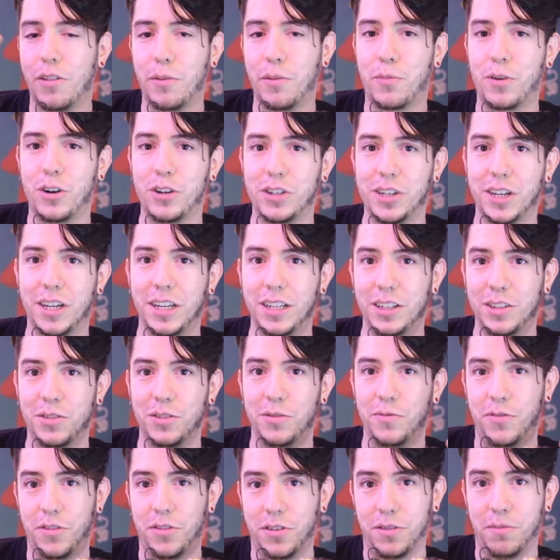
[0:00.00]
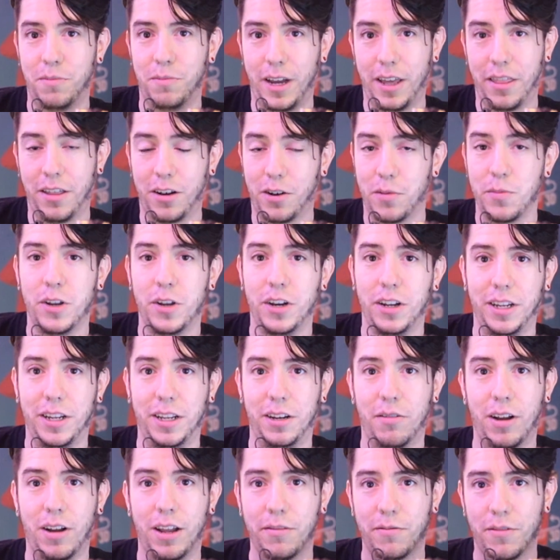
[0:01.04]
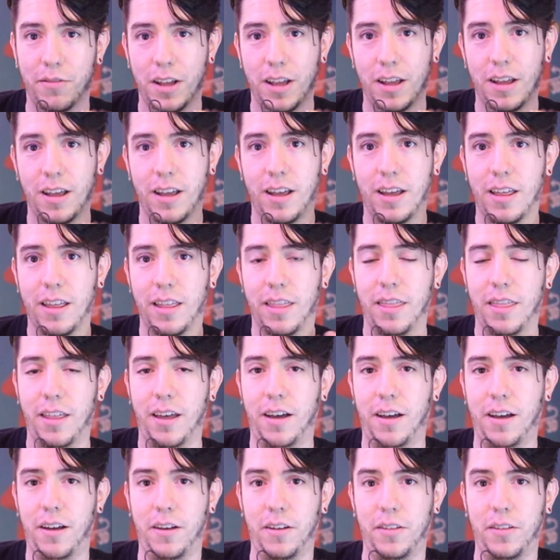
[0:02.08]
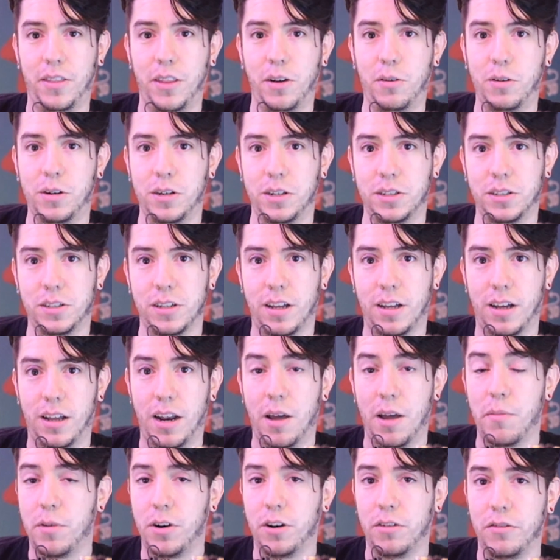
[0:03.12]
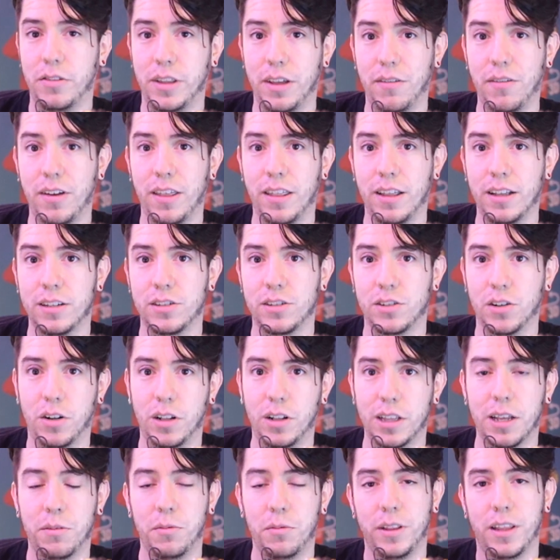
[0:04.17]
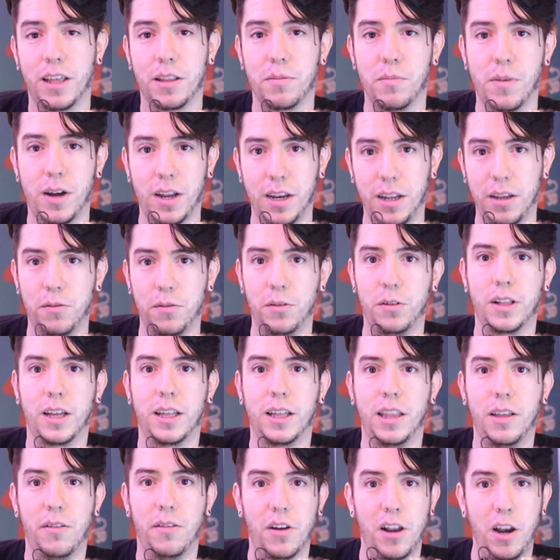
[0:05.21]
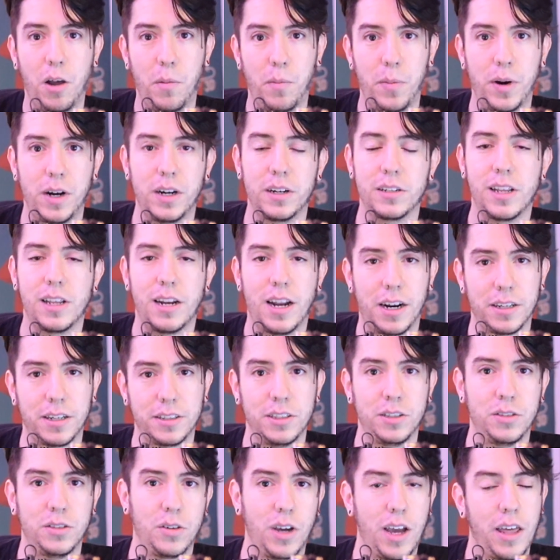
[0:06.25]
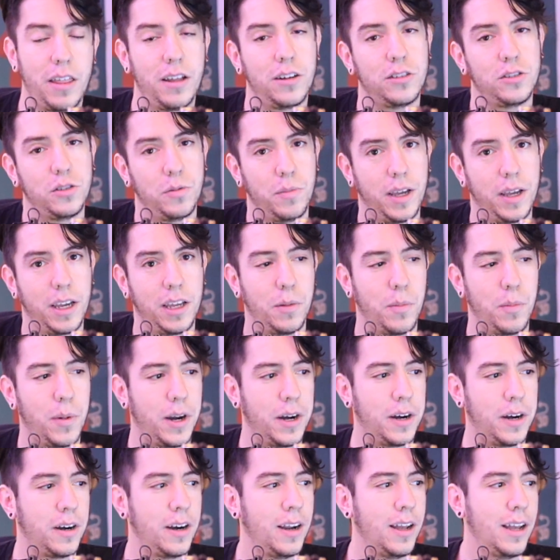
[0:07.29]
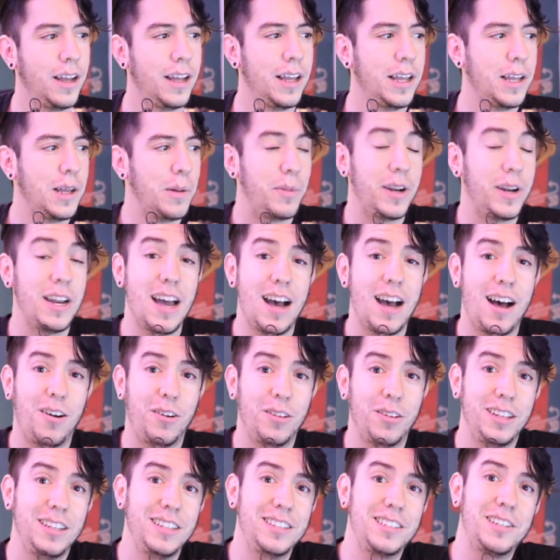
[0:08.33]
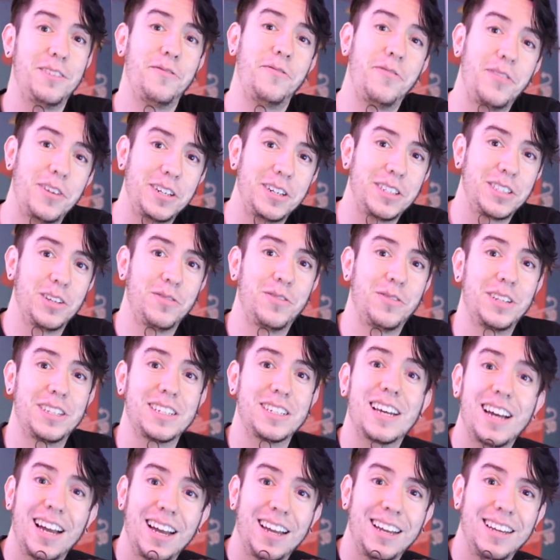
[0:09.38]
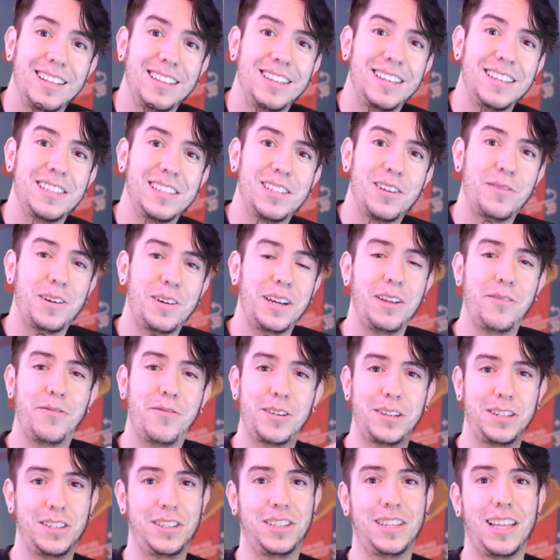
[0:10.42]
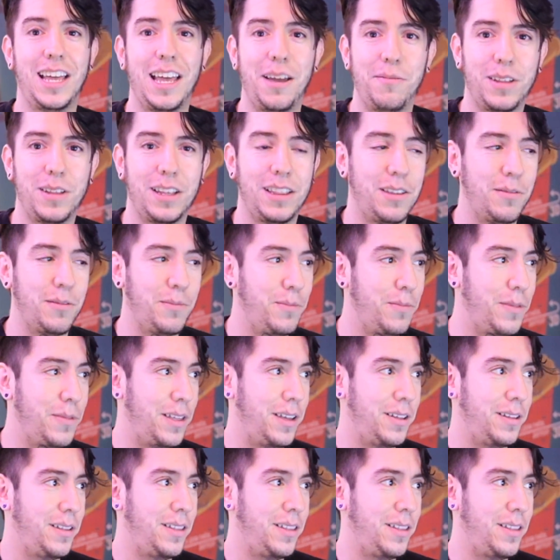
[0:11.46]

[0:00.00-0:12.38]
of the project by the community, right? There was a number of DVDs sold, and with that money we'll get developers and artists together to make it better. But now this is the first of its kind. This is the very first time that the